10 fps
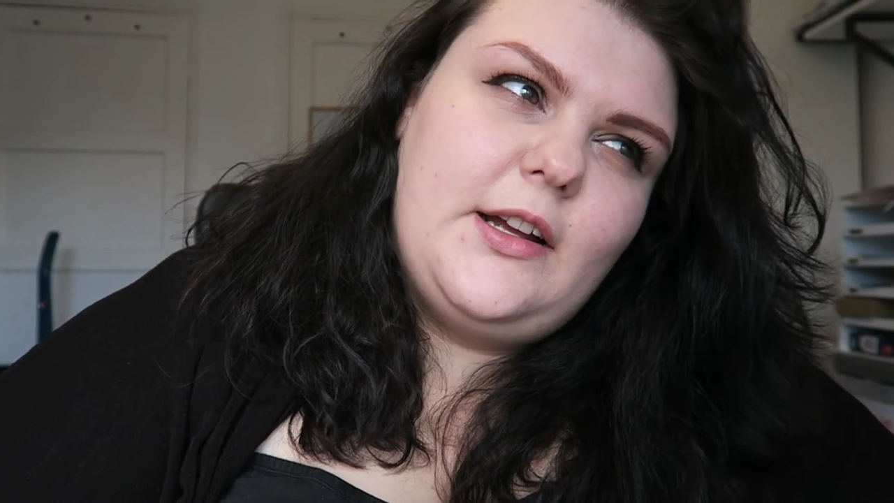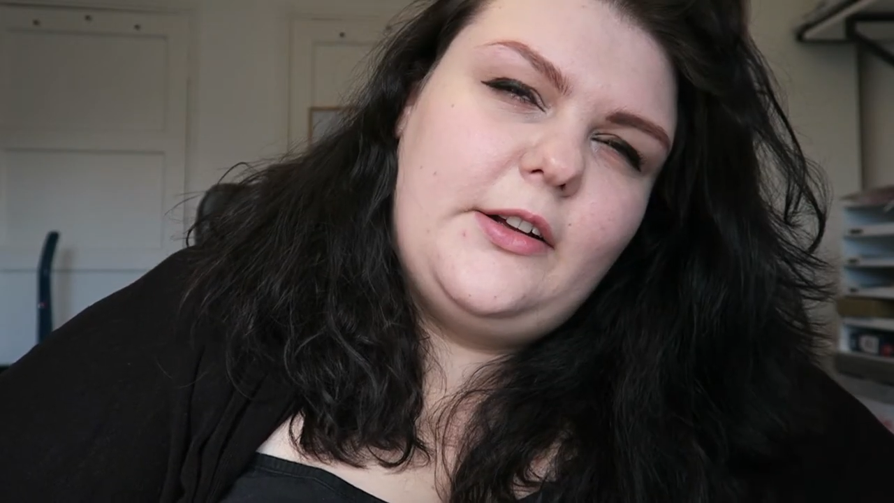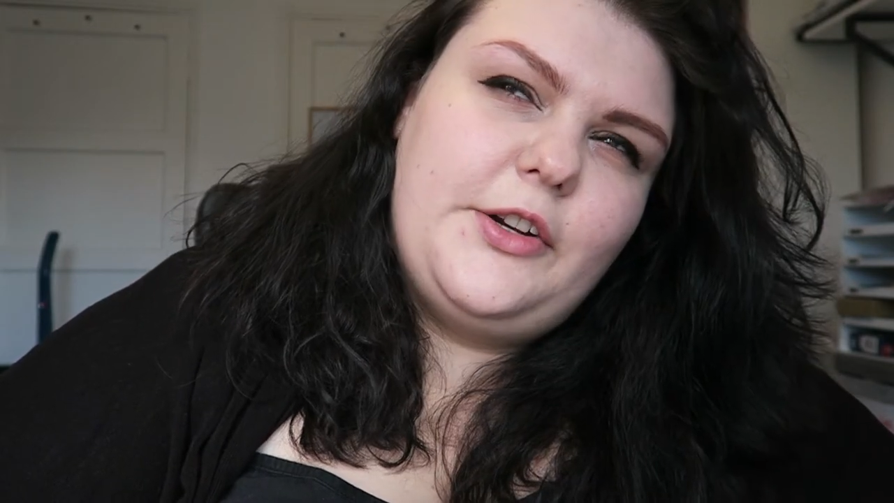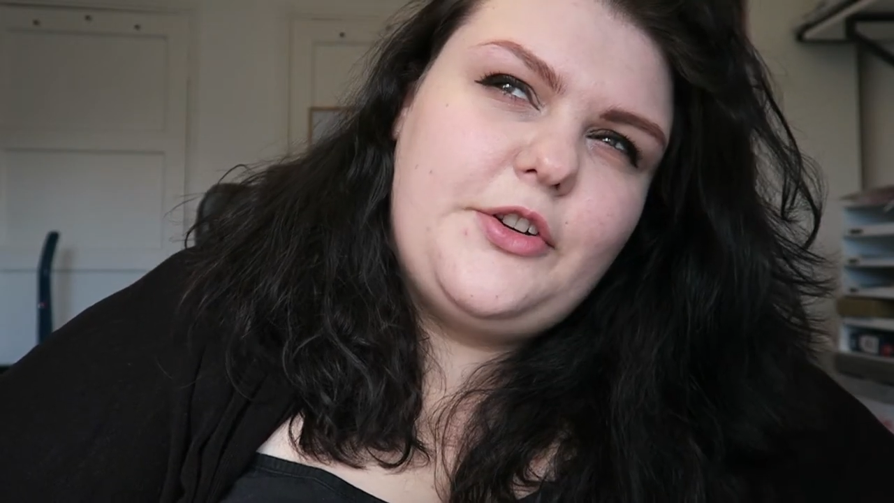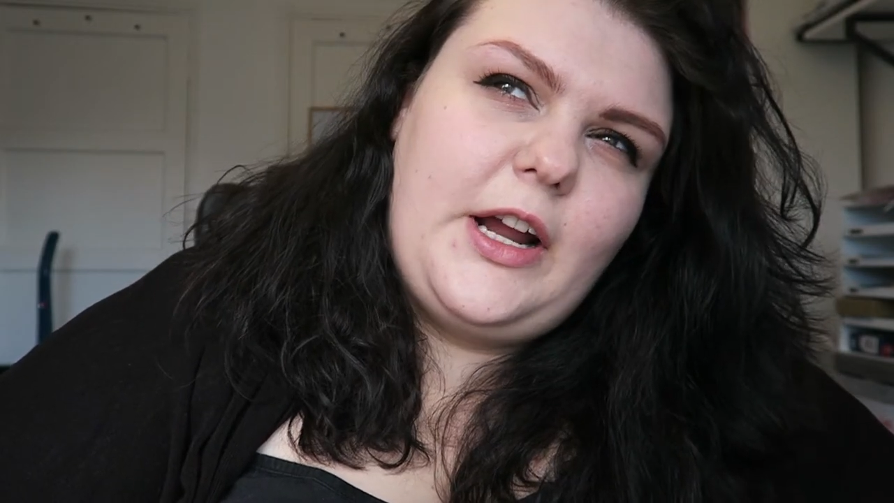I'm
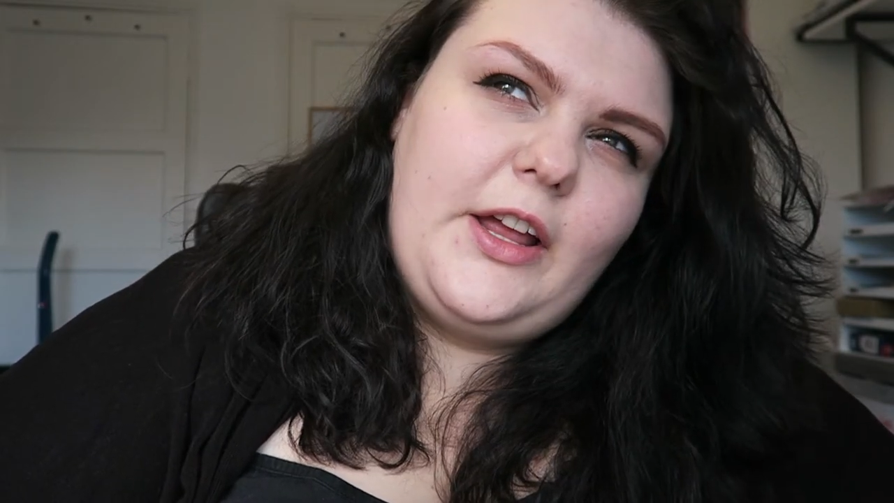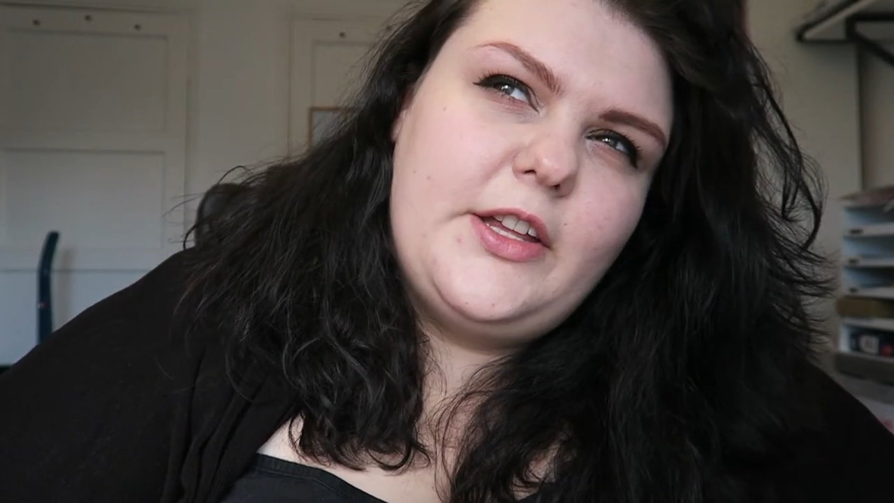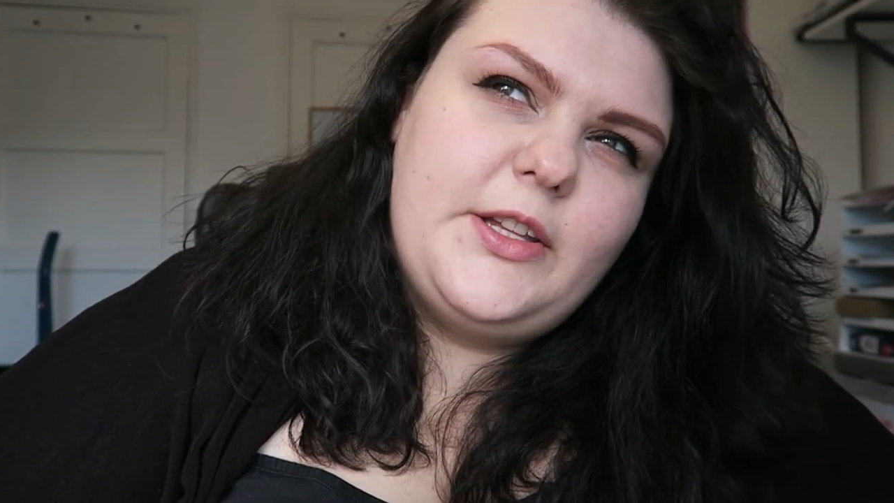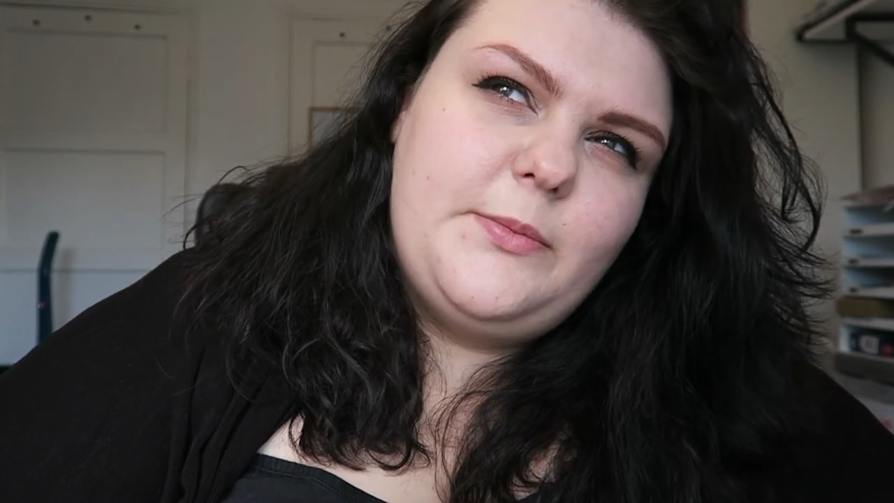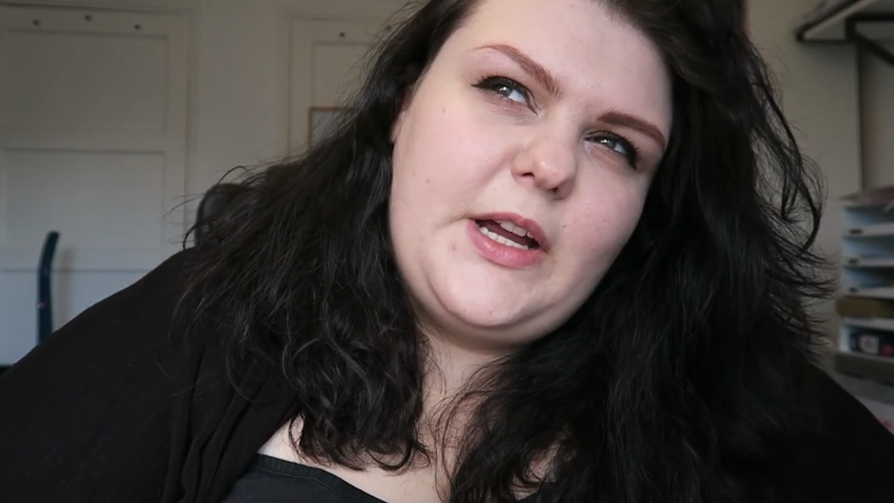gonna try and
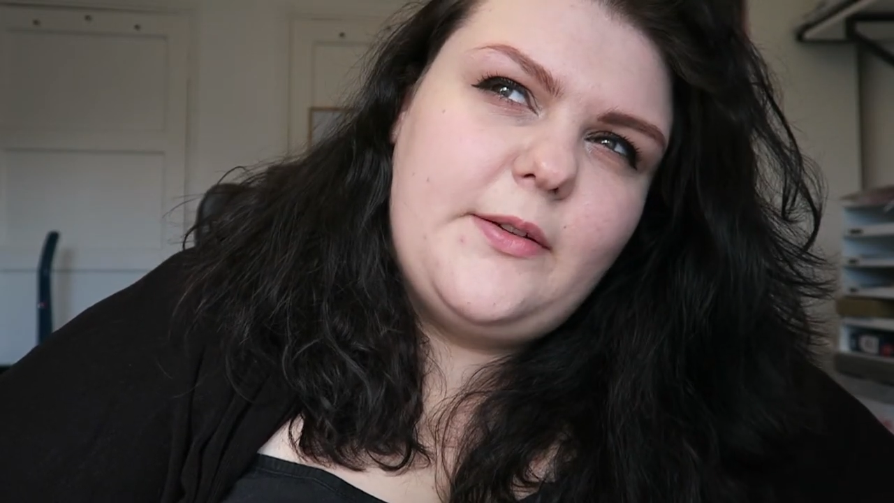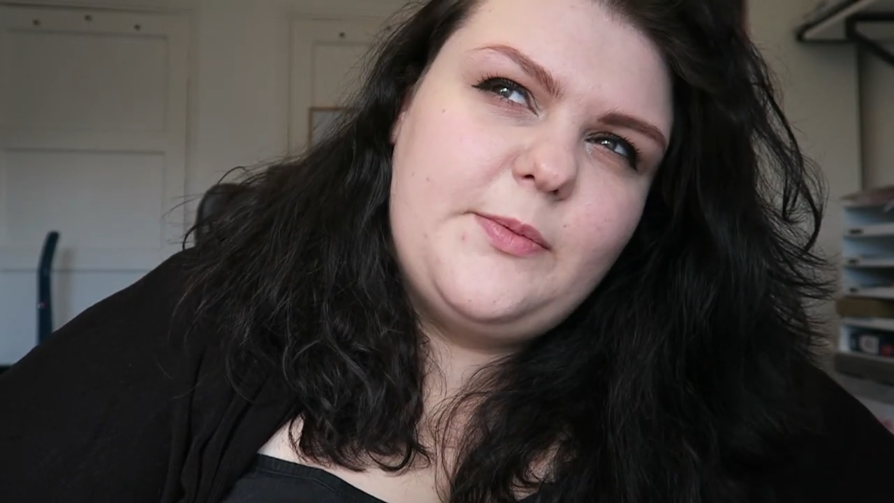cut them down